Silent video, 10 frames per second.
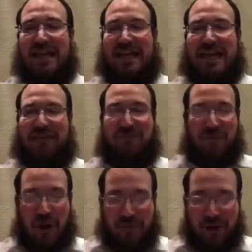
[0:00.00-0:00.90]

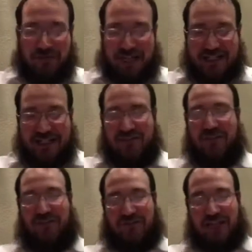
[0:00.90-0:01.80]
If a
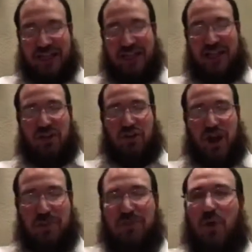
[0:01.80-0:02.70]
feeling
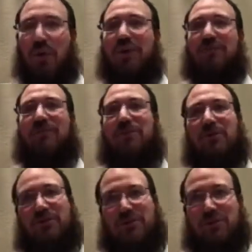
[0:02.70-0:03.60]
comes only from
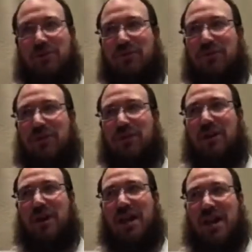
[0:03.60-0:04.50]
those two,
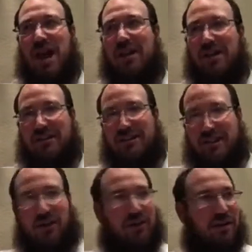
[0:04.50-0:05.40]
not
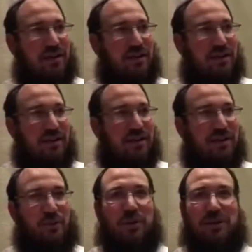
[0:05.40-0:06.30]
necessarily
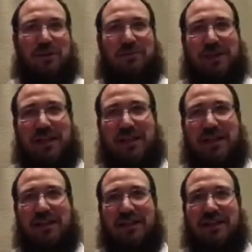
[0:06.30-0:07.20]
will there be
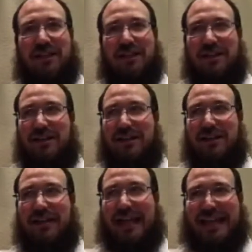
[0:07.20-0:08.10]

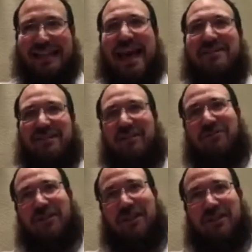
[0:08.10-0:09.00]
a lasting feeling.